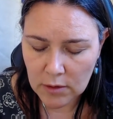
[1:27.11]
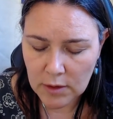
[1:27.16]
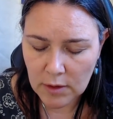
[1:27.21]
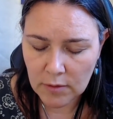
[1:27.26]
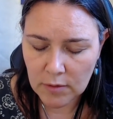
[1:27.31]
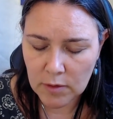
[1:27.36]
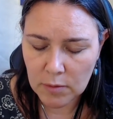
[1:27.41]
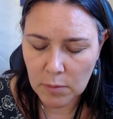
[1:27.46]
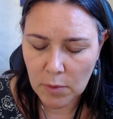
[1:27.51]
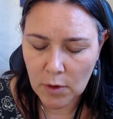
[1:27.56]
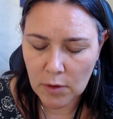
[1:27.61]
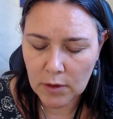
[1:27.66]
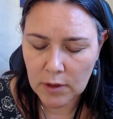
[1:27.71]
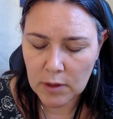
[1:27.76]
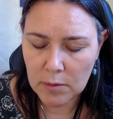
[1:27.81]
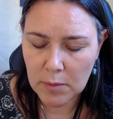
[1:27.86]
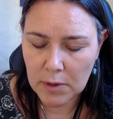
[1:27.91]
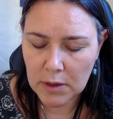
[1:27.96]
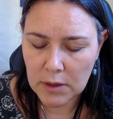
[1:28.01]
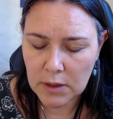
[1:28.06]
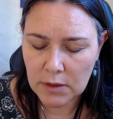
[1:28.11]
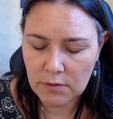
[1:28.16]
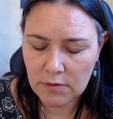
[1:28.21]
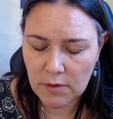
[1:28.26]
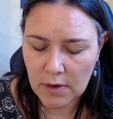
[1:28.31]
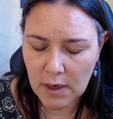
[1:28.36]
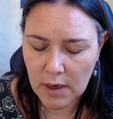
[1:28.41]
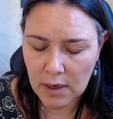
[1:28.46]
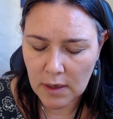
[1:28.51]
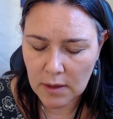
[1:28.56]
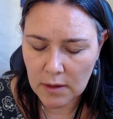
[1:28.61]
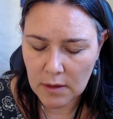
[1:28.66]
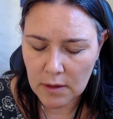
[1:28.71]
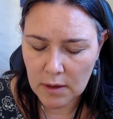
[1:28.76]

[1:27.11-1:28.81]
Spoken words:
have spoken about divine,